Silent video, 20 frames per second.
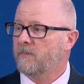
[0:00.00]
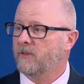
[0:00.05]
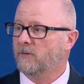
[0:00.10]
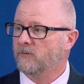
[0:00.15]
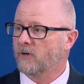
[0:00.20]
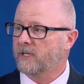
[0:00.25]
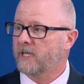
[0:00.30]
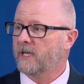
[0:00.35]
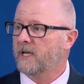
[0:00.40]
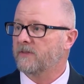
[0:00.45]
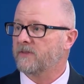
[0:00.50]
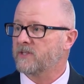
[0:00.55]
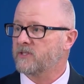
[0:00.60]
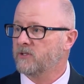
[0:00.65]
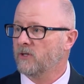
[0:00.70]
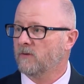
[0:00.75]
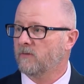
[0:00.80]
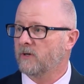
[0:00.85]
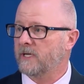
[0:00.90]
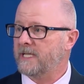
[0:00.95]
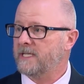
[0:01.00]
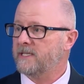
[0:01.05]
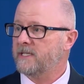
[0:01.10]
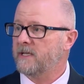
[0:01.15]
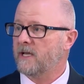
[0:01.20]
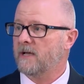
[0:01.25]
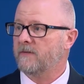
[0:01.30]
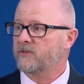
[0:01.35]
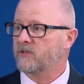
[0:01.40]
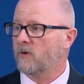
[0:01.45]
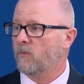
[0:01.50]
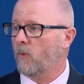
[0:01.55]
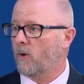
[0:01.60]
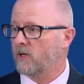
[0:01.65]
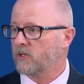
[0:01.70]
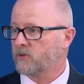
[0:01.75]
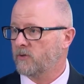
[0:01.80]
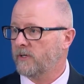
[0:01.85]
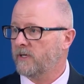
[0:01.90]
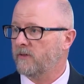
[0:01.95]
They're looking at the silver ETFs on
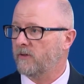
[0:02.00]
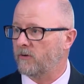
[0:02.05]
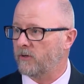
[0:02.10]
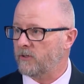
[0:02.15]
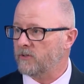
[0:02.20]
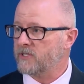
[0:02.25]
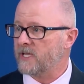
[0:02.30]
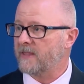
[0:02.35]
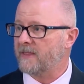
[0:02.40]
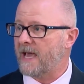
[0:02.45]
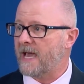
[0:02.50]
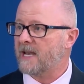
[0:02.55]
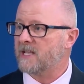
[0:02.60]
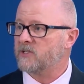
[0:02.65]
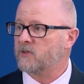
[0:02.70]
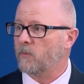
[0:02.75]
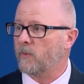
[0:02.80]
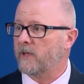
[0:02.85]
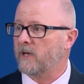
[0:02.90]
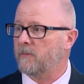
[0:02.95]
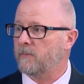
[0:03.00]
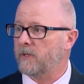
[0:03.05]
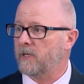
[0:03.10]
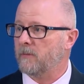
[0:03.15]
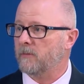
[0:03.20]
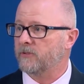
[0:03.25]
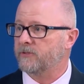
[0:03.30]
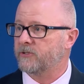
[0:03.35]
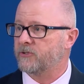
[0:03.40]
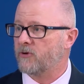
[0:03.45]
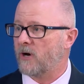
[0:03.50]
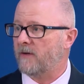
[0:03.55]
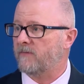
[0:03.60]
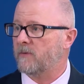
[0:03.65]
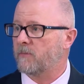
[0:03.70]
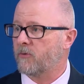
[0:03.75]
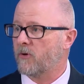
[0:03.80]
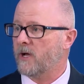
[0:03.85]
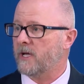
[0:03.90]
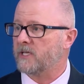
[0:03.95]
Wall Street and they're using that as a way to be able to drive
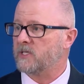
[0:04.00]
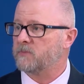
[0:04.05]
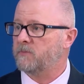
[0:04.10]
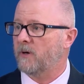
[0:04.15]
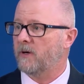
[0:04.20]
the price.